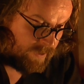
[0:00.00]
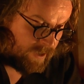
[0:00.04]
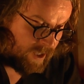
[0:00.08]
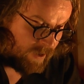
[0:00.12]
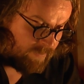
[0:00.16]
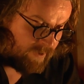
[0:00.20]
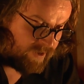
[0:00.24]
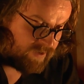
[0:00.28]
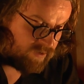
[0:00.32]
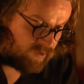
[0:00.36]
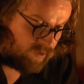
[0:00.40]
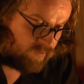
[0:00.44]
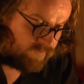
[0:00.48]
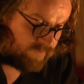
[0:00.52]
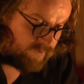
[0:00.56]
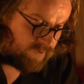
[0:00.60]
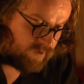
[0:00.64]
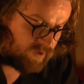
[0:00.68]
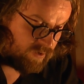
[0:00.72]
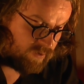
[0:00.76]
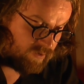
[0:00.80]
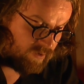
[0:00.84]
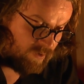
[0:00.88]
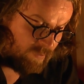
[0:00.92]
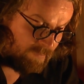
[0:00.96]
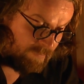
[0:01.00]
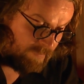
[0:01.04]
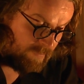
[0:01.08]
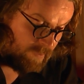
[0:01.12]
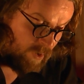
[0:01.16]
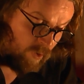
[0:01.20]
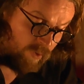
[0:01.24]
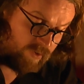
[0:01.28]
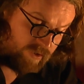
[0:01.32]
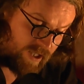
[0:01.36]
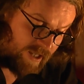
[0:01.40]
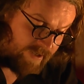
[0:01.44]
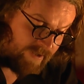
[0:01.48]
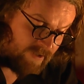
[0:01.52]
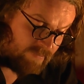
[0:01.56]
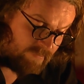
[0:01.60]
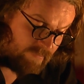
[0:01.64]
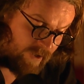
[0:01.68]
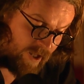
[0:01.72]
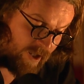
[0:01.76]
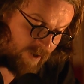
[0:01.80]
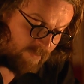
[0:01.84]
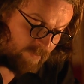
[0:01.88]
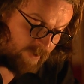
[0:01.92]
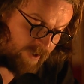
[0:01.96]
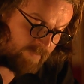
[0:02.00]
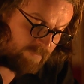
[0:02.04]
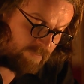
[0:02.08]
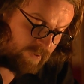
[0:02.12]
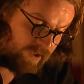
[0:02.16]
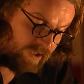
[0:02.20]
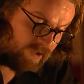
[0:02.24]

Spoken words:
I went over to the Otenenbaum and